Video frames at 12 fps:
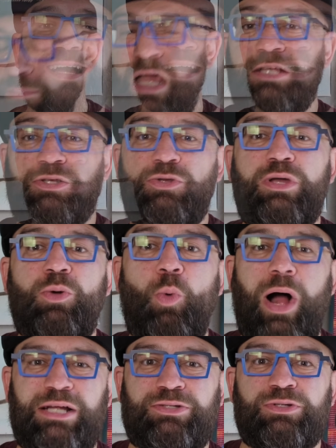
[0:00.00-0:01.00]
So you can
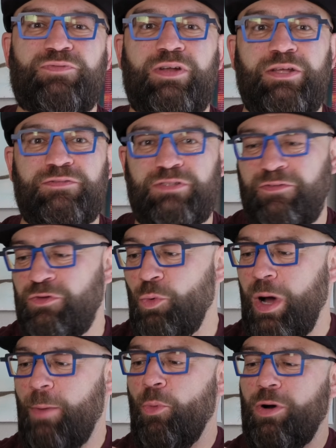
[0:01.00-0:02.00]
watch those videos if you
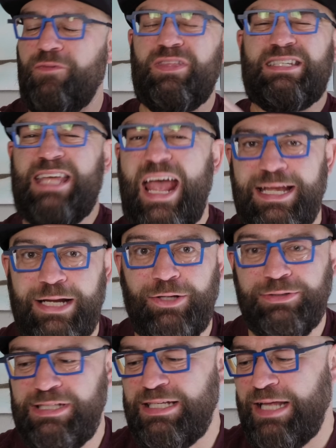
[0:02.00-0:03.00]
want more of the technical
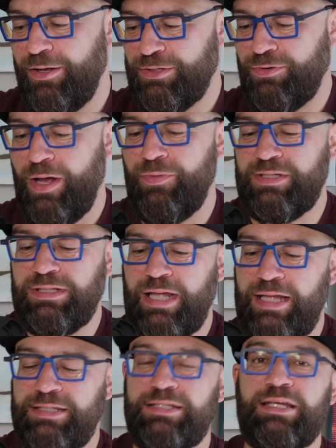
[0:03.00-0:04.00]
details around this
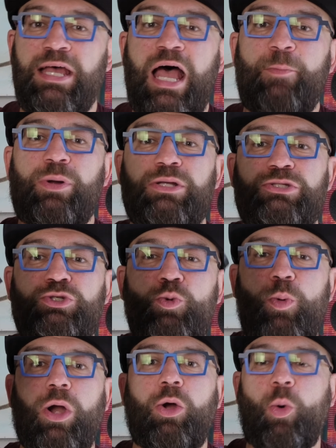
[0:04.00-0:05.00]
lens, but a
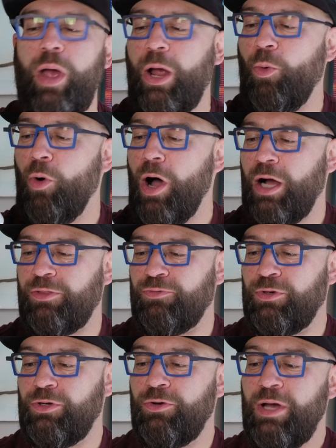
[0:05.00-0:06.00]
super quick
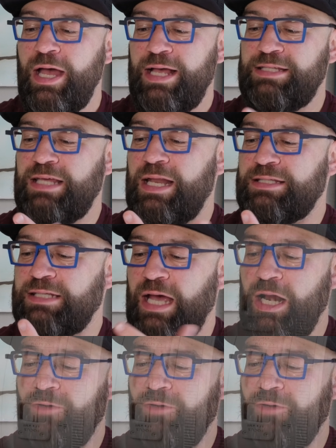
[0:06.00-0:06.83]
walkthrough is that it's got a